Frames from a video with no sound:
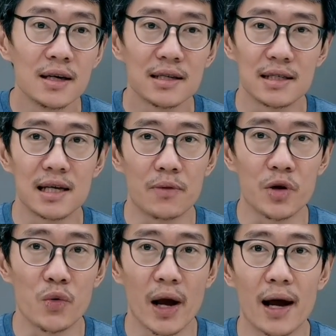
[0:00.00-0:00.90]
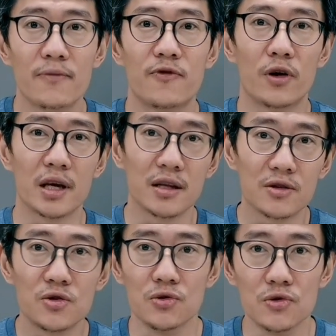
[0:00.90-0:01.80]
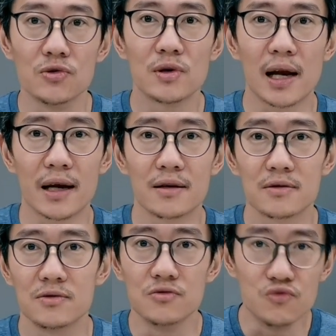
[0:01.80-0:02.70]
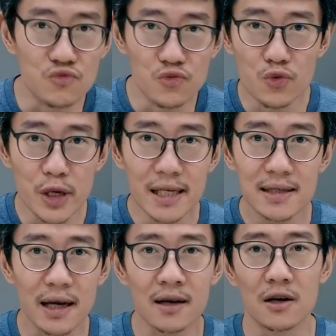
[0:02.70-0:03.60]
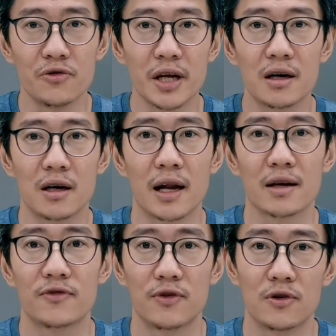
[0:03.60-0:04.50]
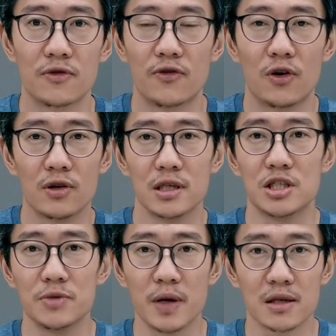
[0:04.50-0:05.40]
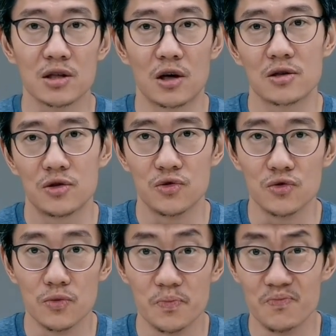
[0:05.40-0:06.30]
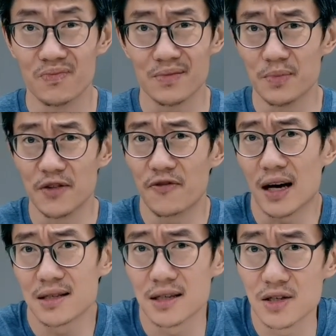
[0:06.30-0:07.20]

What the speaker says: the Xiaomi Wear app for it to like resync or reconnect for the GPS lock to be faster.